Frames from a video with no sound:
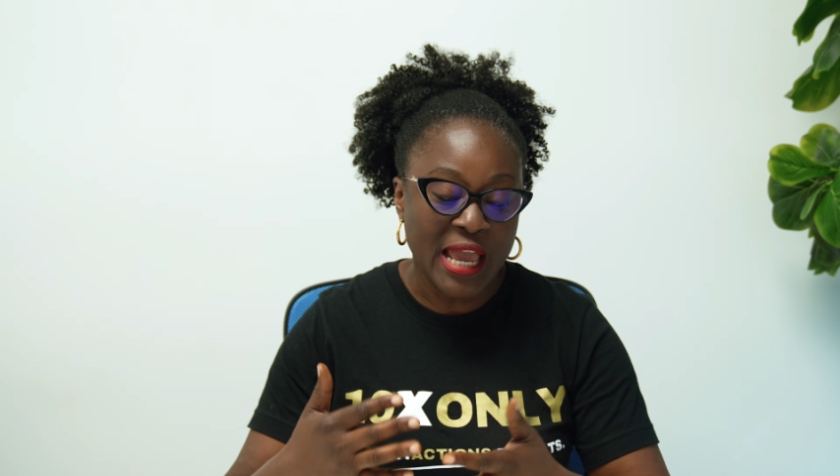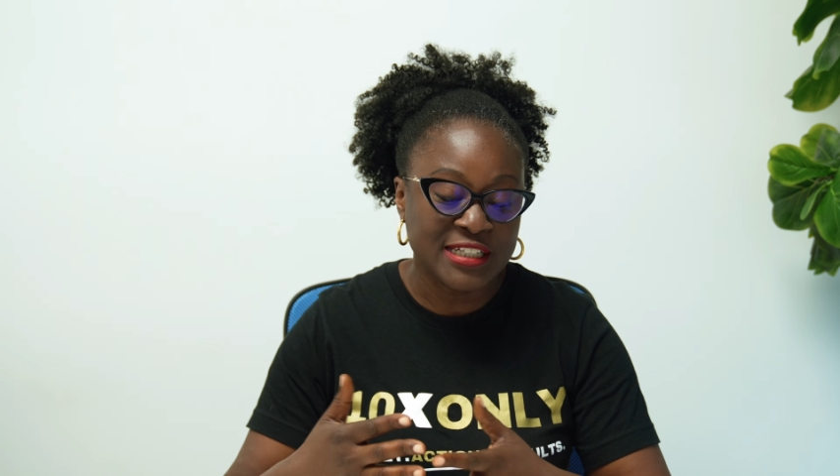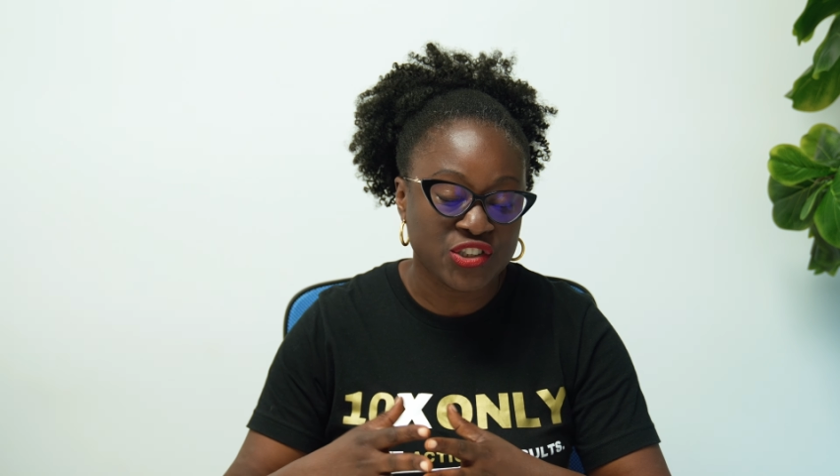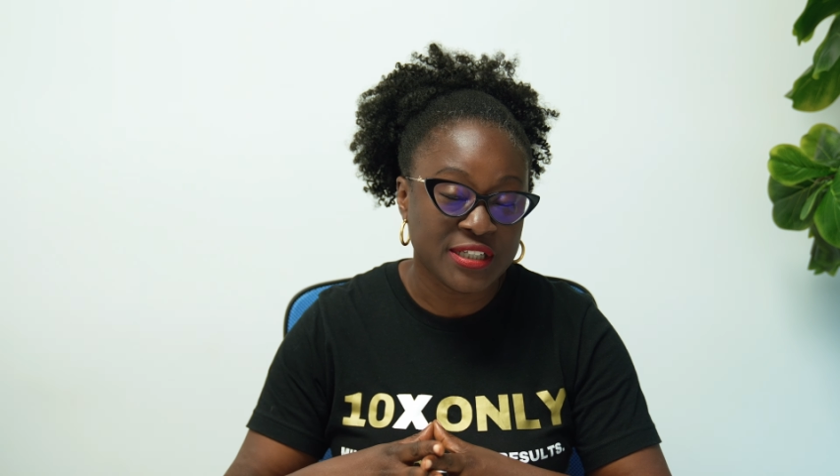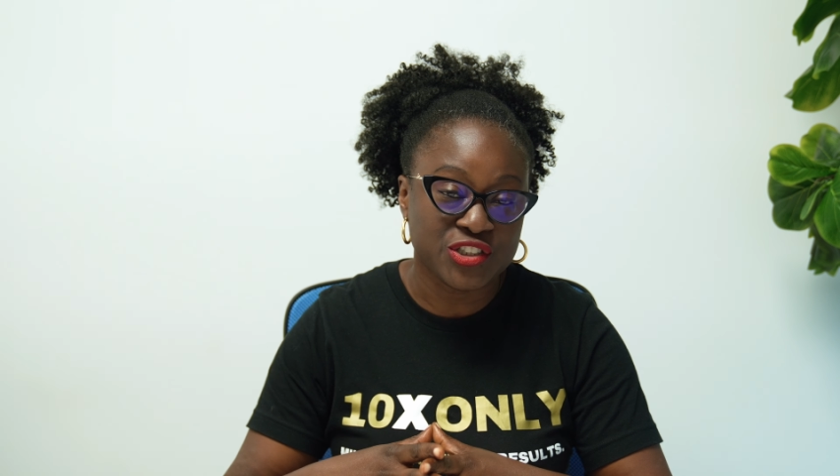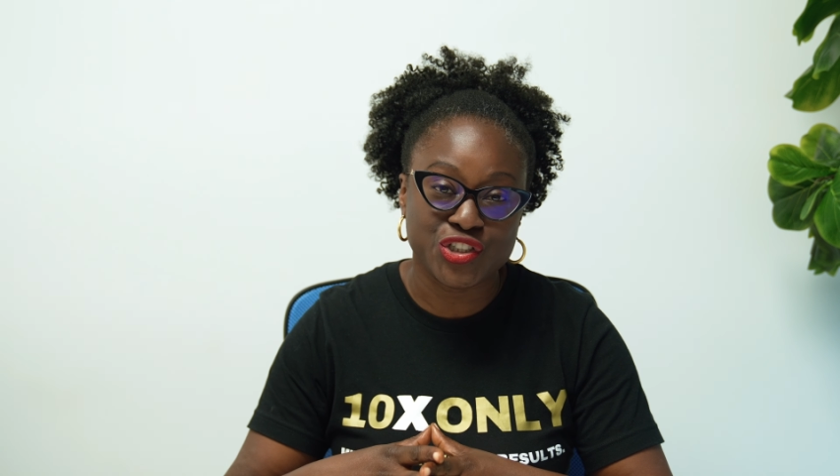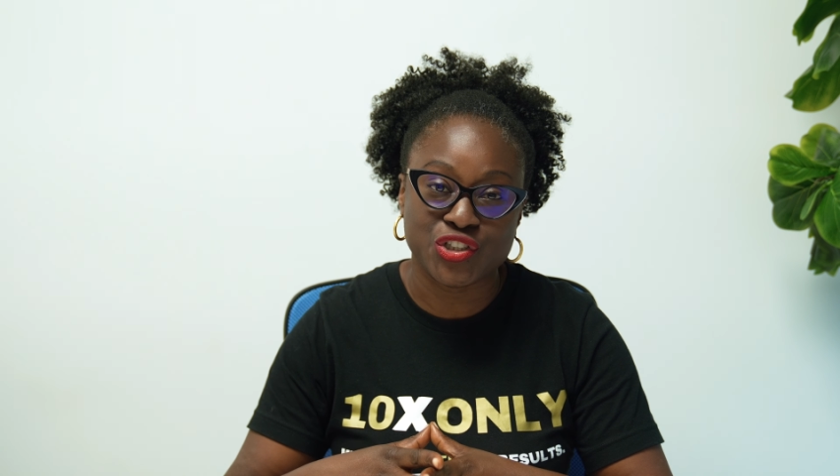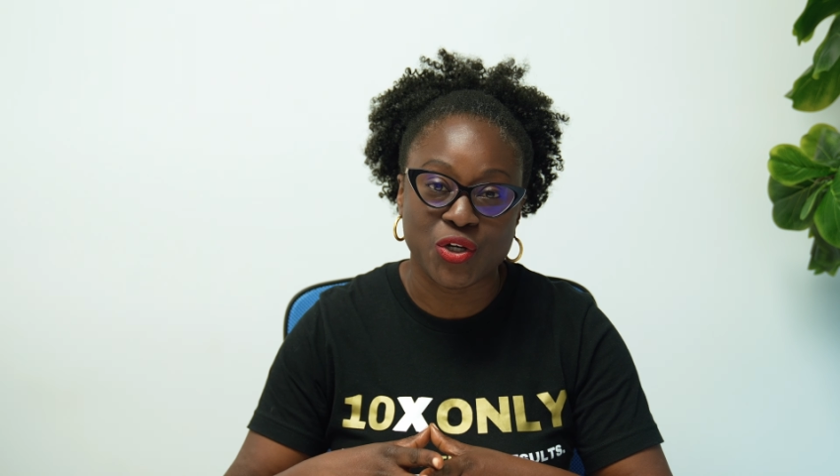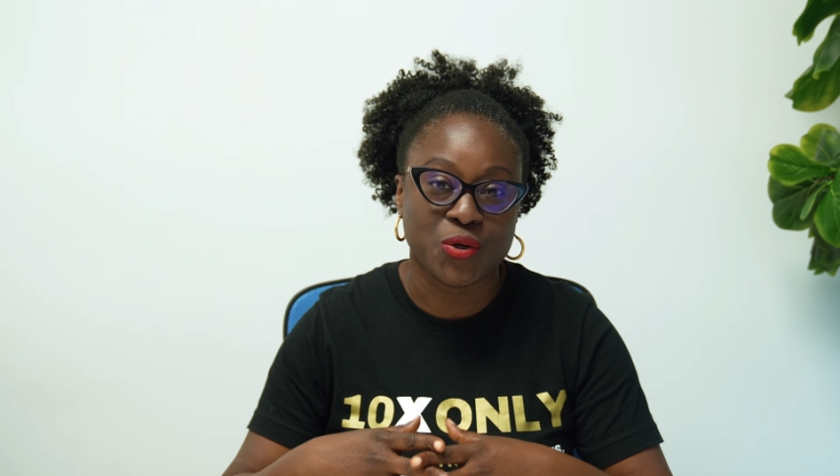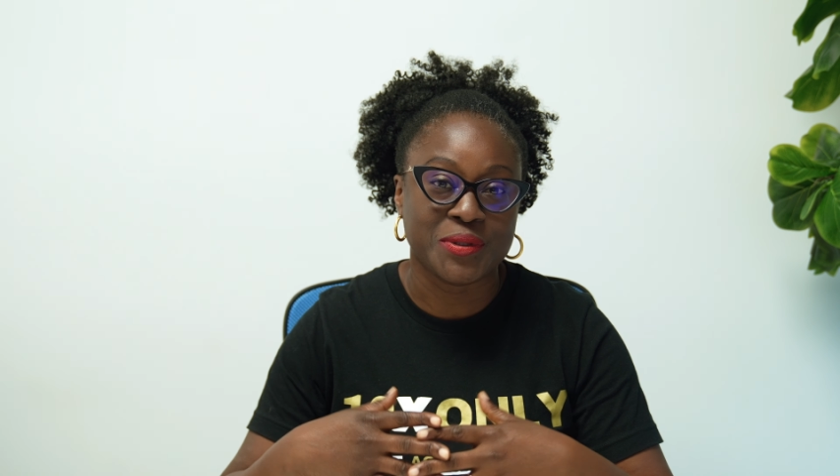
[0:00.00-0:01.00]
I started a
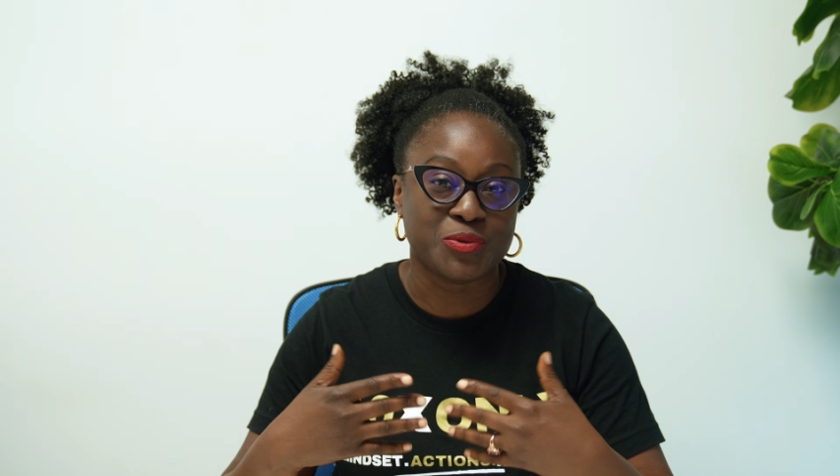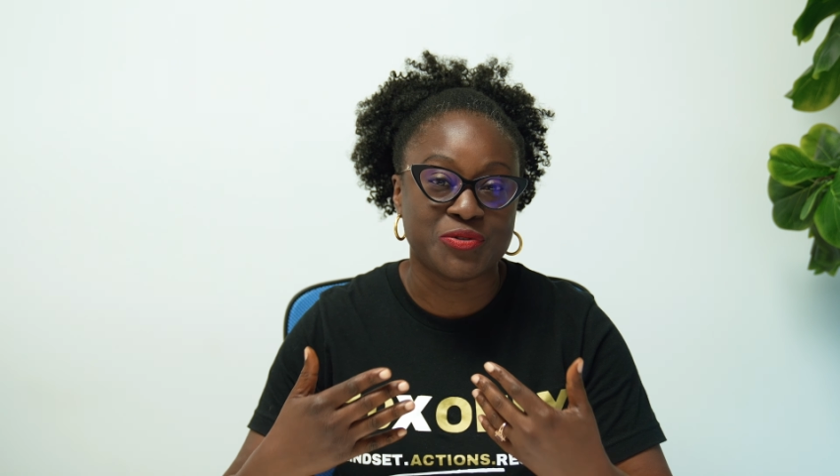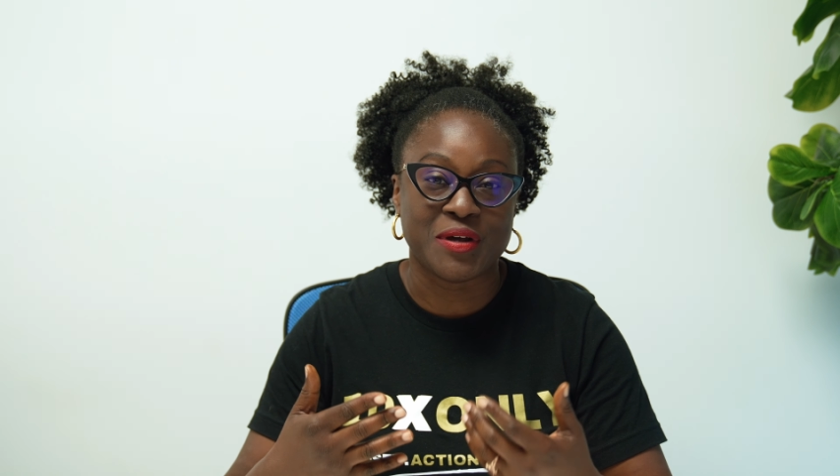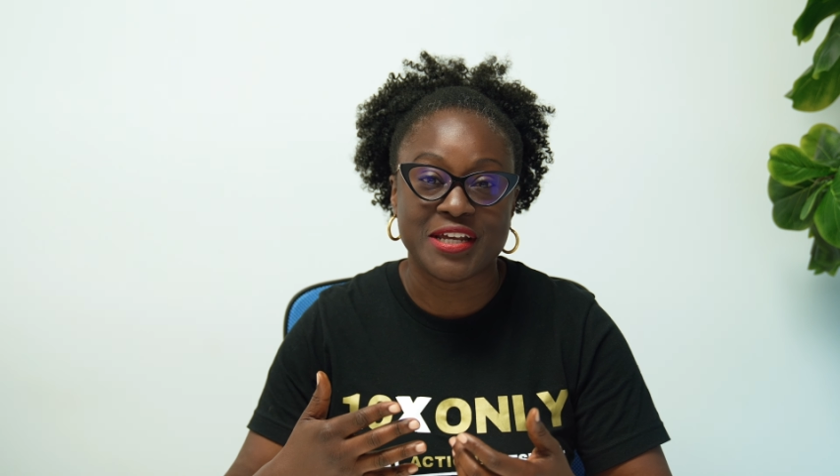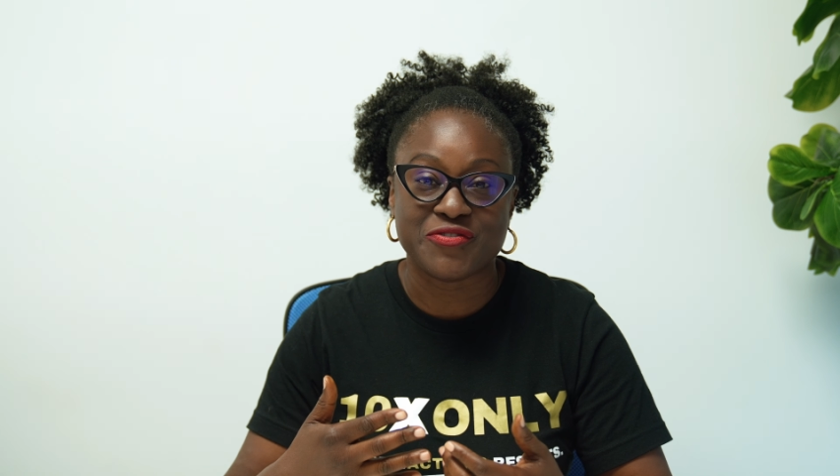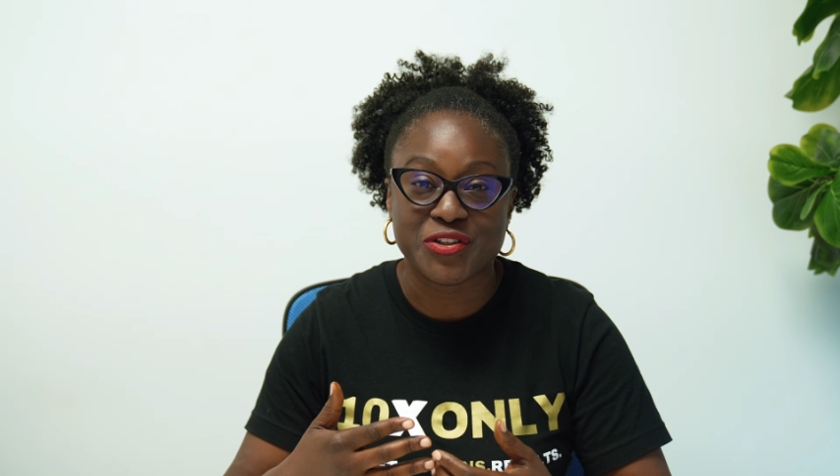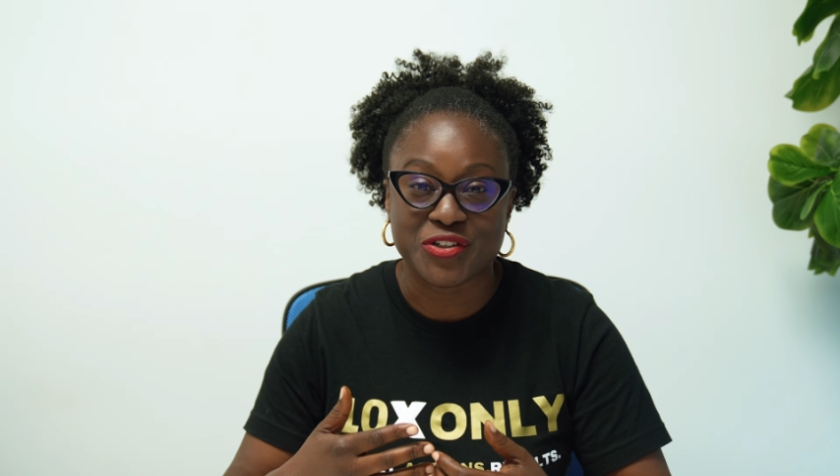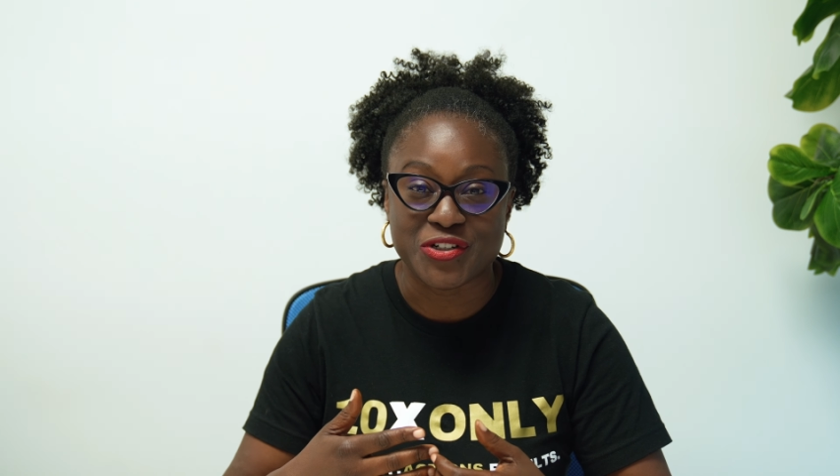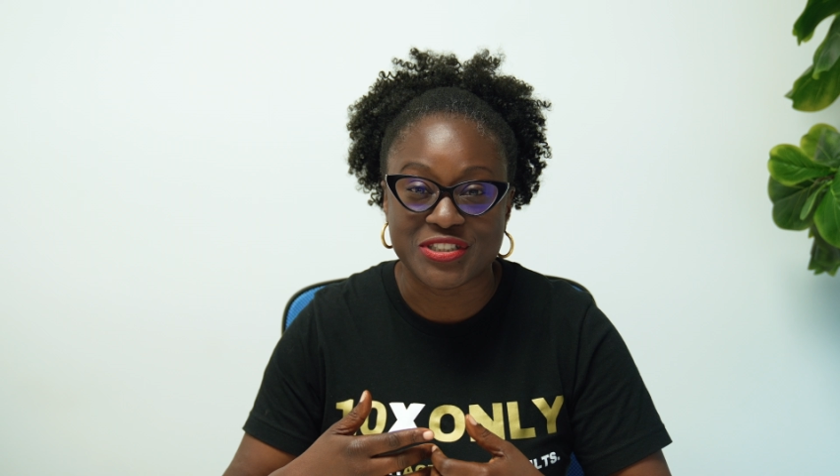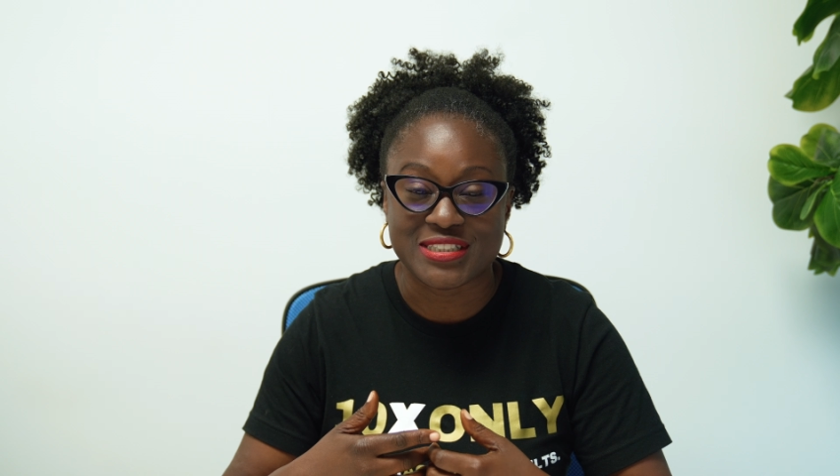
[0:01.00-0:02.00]
show. It would run every
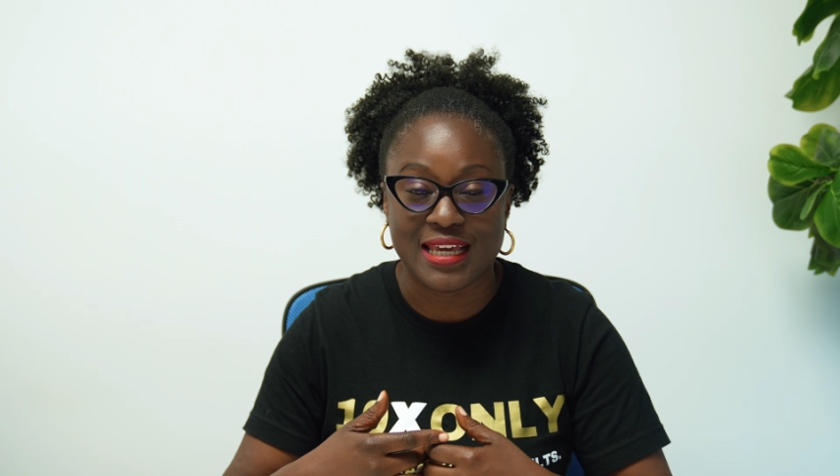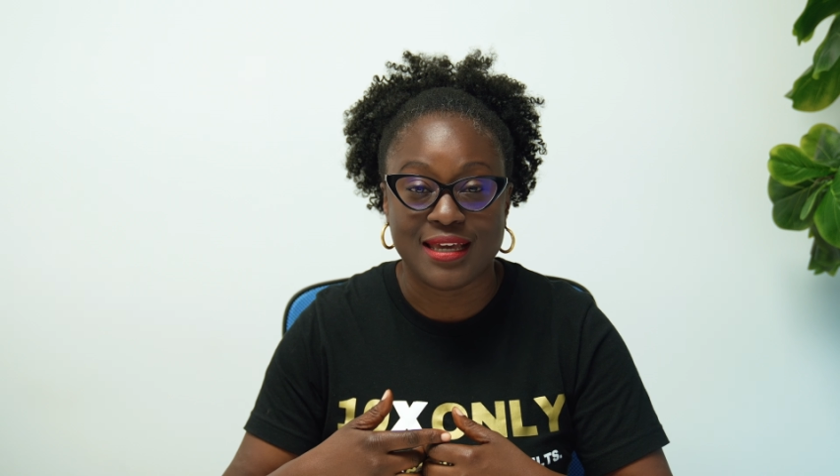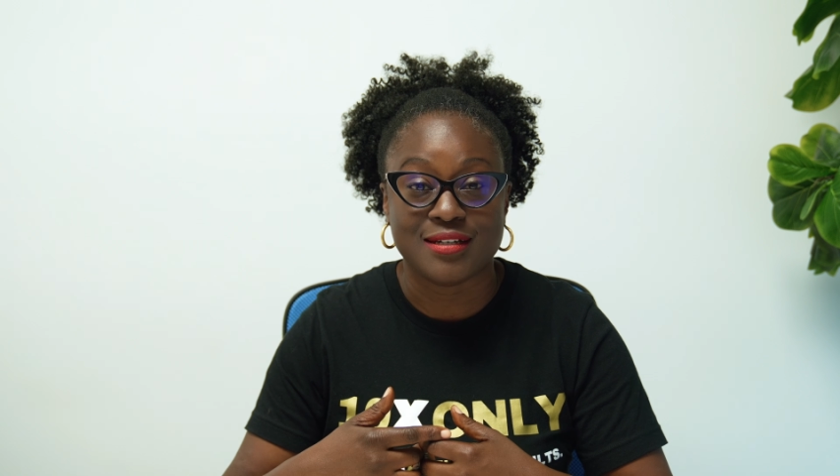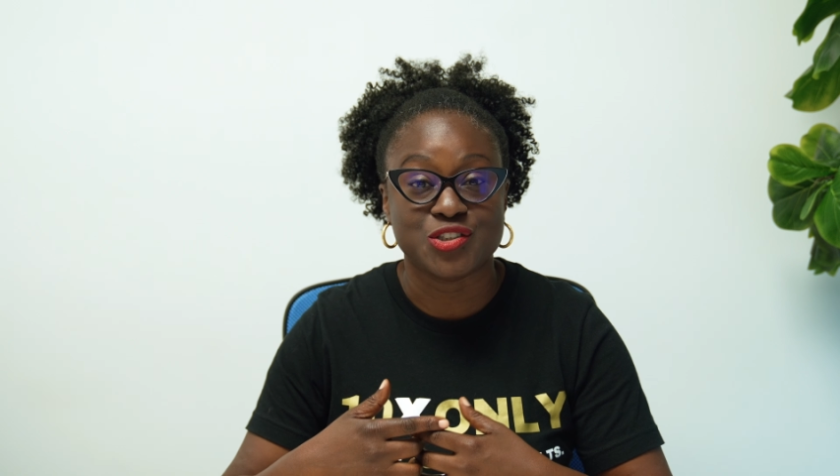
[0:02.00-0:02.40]
Thursday